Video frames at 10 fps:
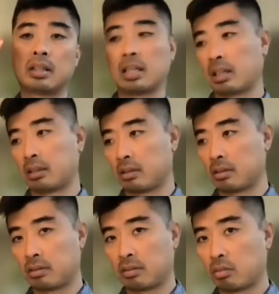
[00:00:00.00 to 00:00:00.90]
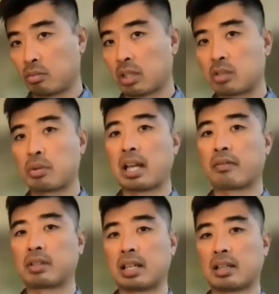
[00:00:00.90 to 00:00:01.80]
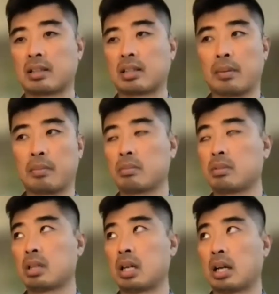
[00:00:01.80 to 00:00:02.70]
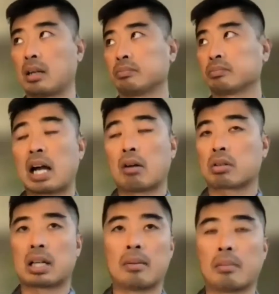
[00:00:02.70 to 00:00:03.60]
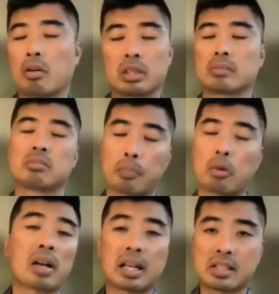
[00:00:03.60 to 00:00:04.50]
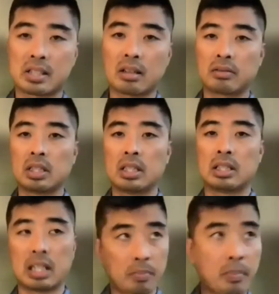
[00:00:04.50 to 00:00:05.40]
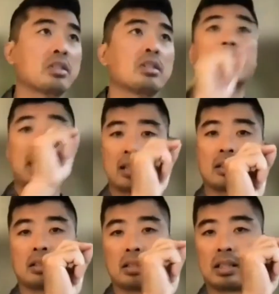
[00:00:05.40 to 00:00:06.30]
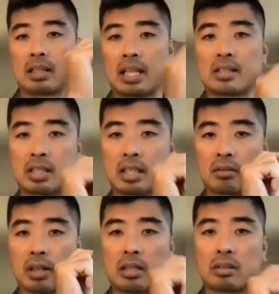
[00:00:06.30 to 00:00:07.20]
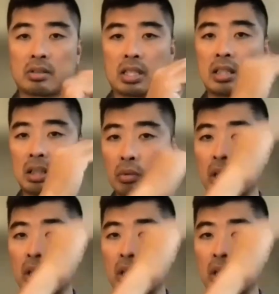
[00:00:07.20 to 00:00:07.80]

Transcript: And once we have that outcome or the product itself, let's measure again against it, right? To see did we,